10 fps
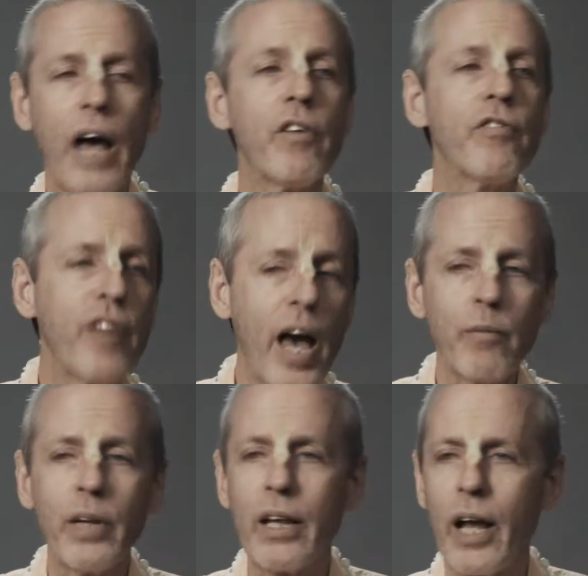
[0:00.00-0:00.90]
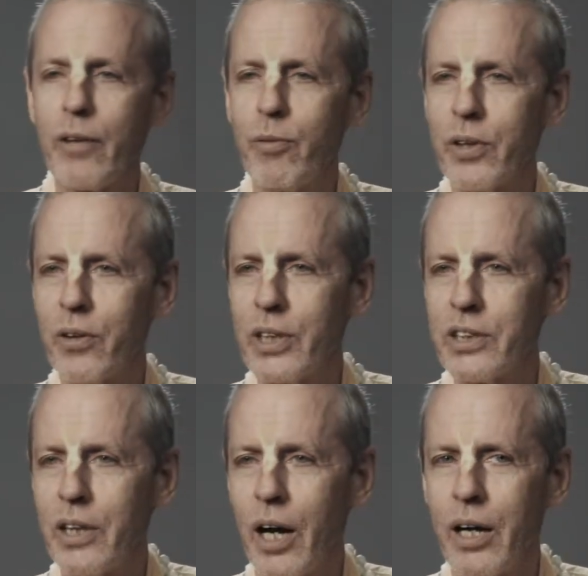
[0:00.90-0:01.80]
to have a family life with
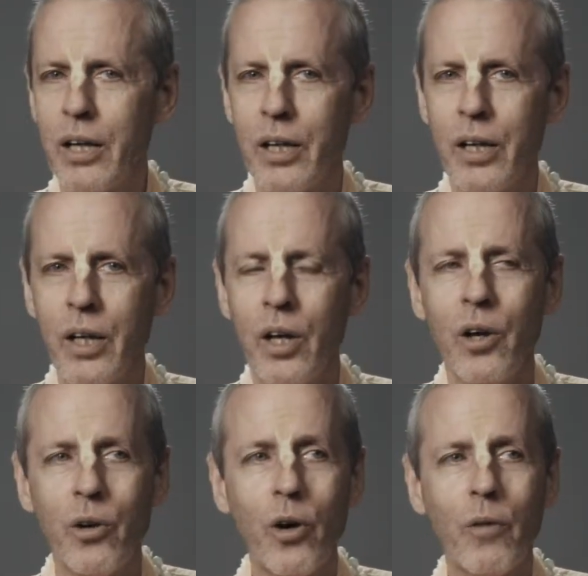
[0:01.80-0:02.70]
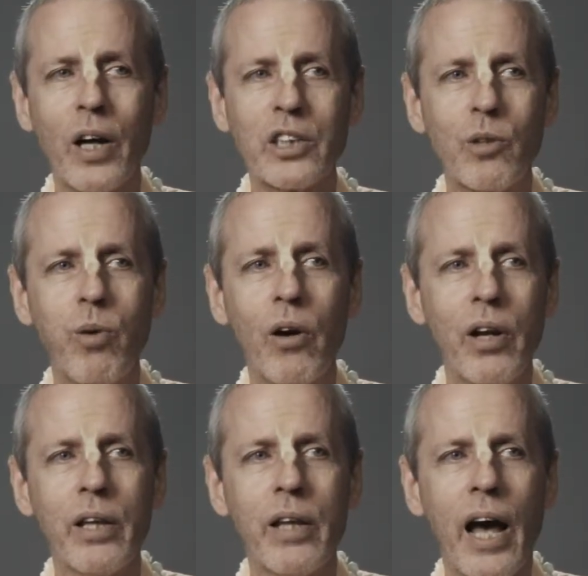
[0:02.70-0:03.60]
Krishna. Guru Maharaj
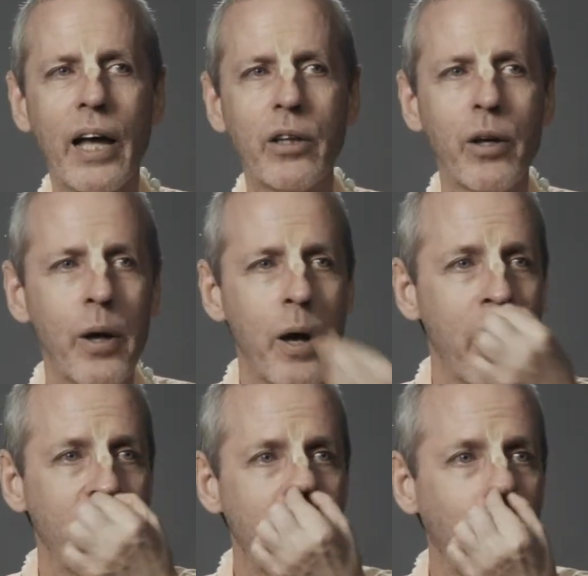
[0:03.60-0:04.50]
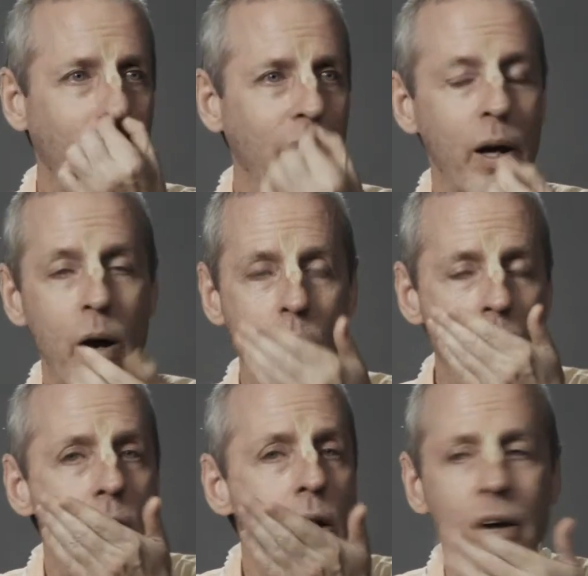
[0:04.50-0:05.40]
quoted that for
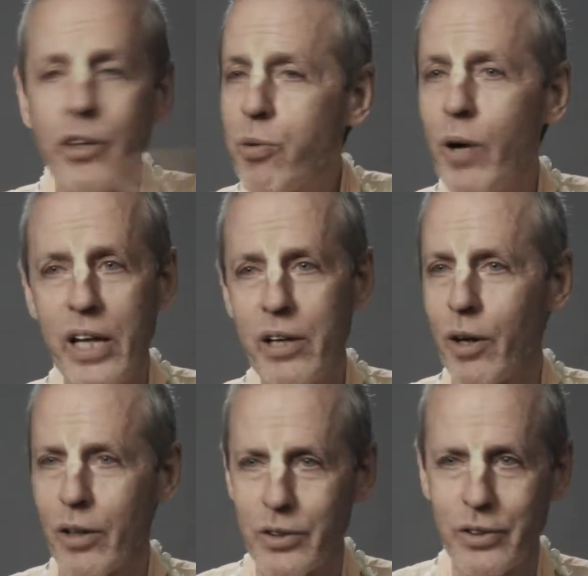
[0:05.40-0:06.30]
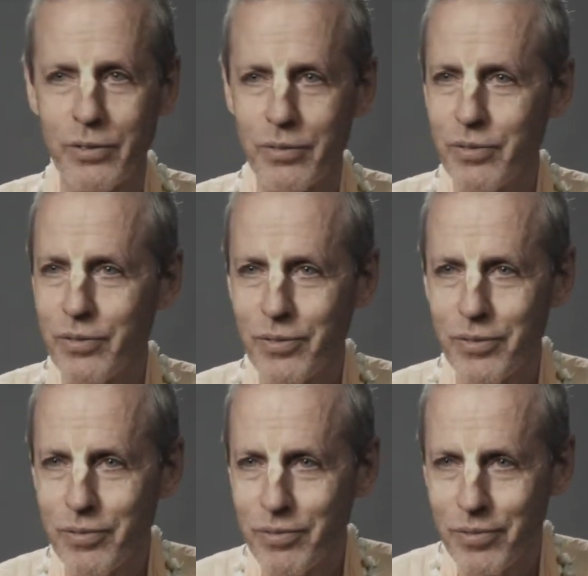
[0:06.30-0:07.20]
20 years.
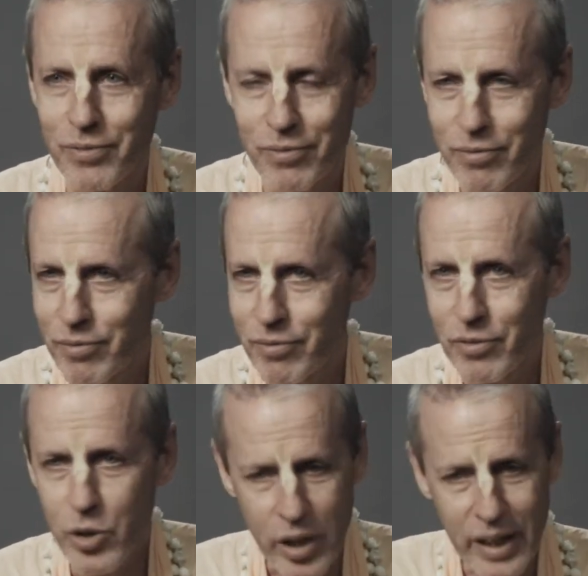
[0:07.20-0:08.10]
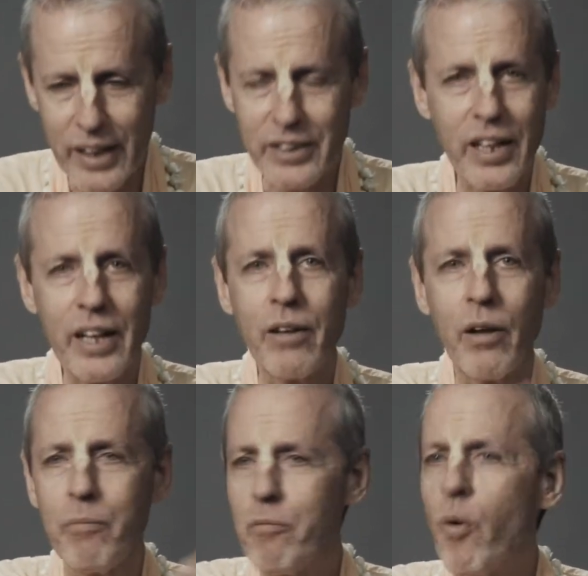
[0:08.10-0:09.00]
You can listen,
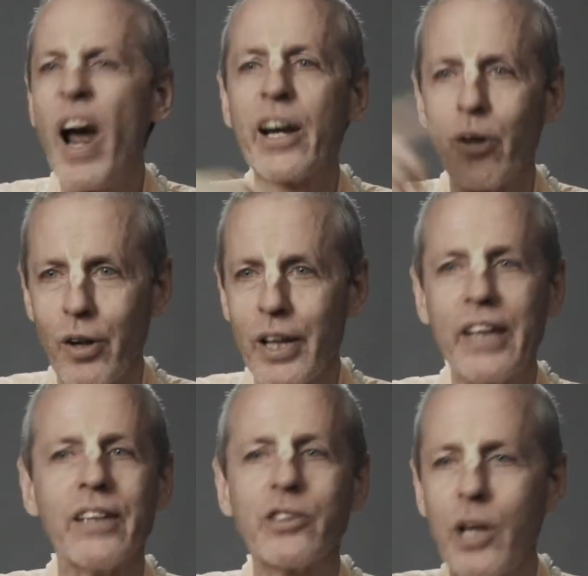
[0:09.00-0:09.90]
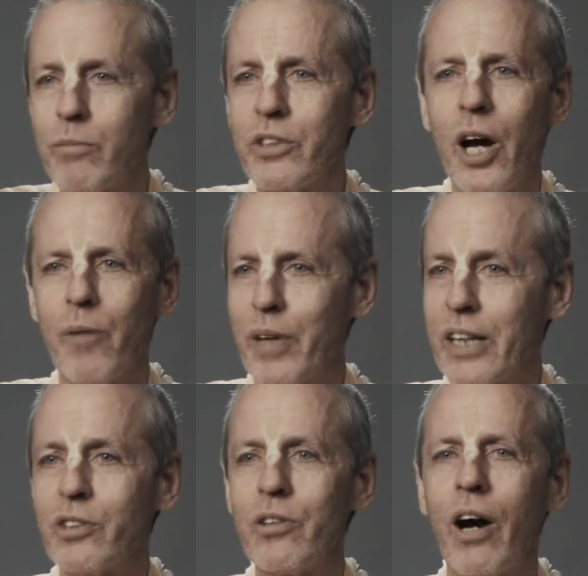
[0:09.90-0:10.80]
and regularly this comes up
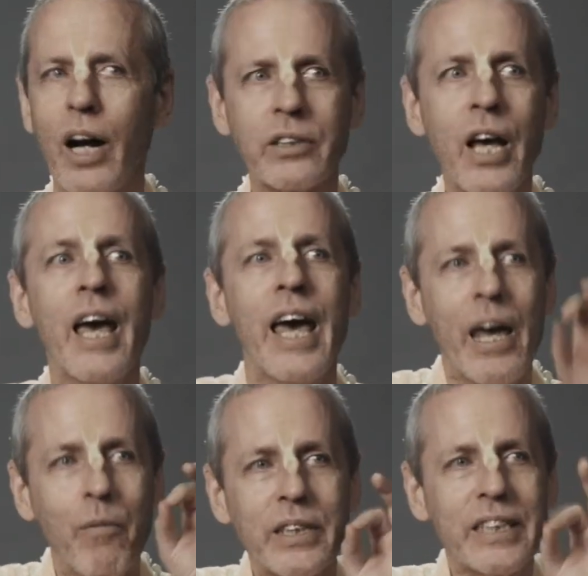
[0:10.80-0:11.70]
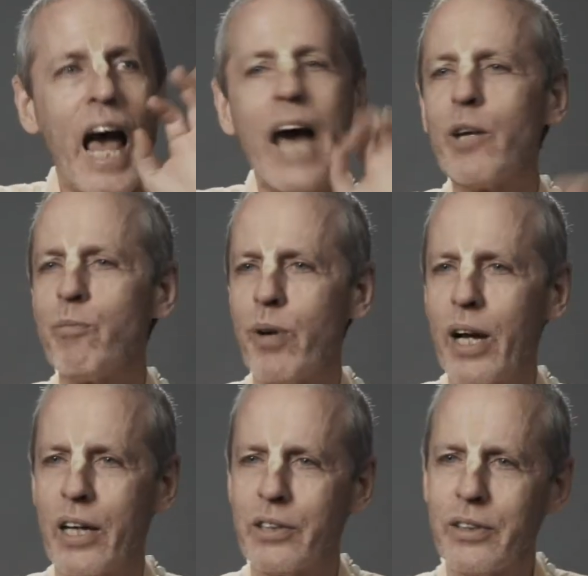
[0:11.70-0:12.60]
in his talks. He was that
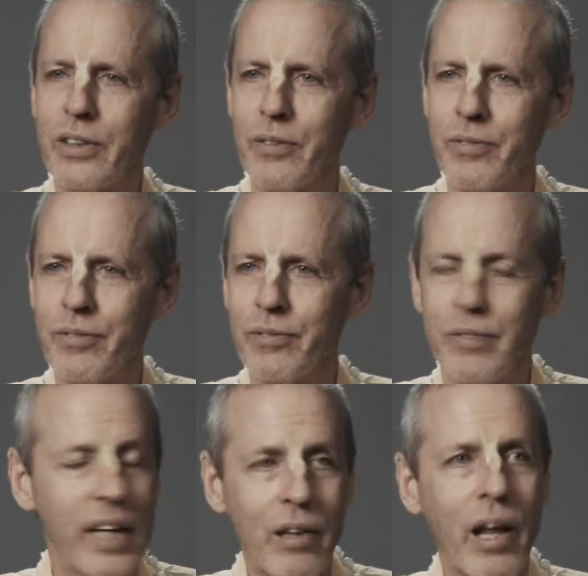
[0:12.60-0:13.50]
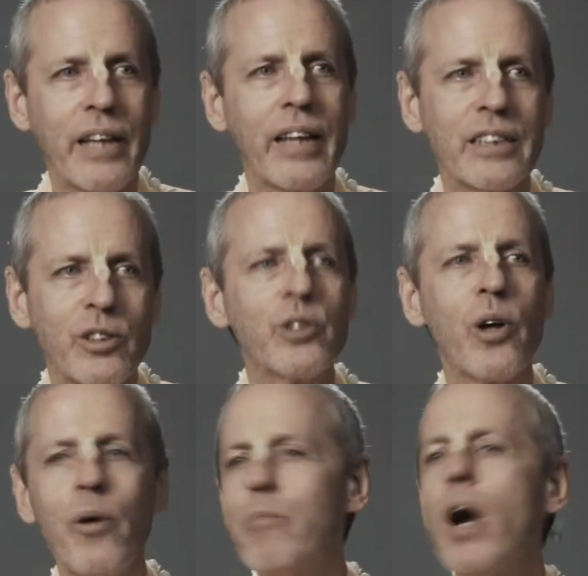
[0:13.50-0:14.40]
impressed. He liked that
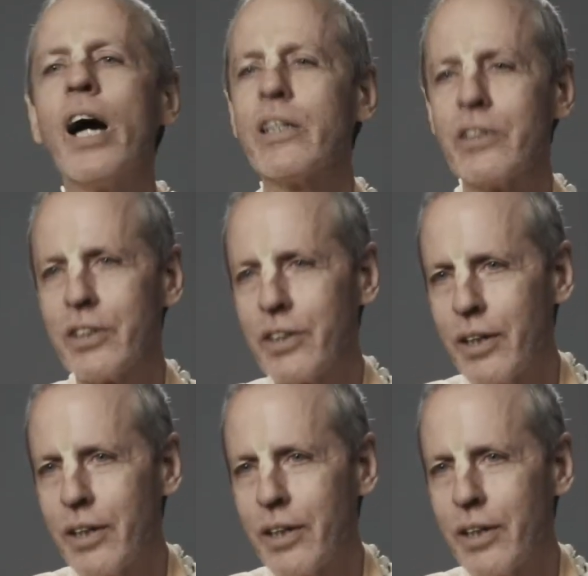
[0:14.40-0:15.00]
so much